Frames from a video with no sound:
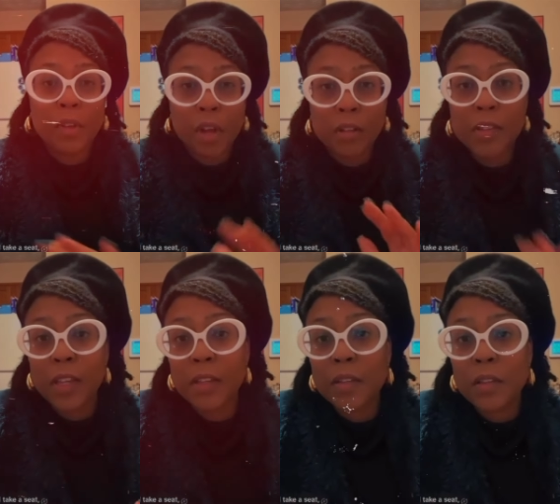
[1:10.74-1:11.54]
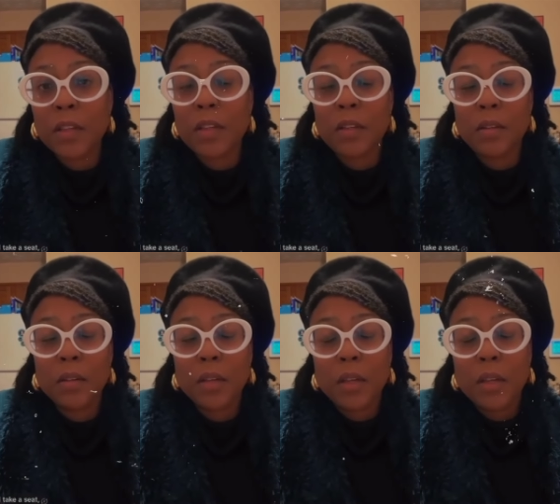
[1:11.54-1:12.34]
Y'all take a seat,
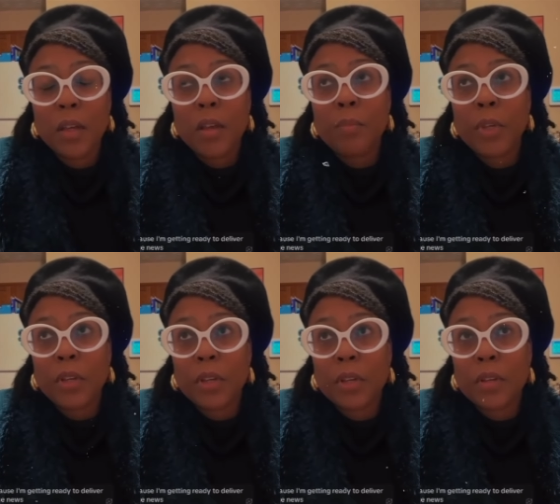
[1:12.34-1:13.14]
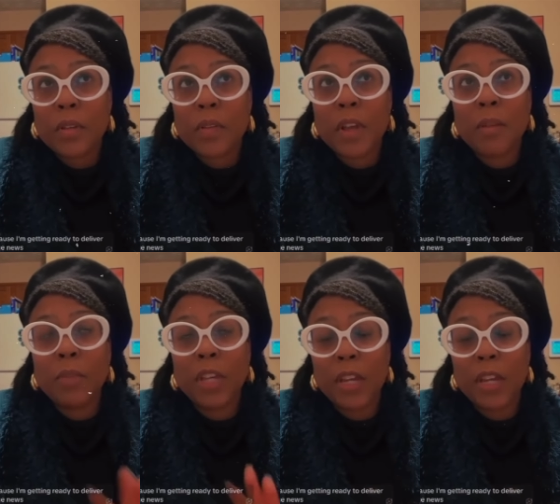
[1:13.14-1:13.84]
because I'm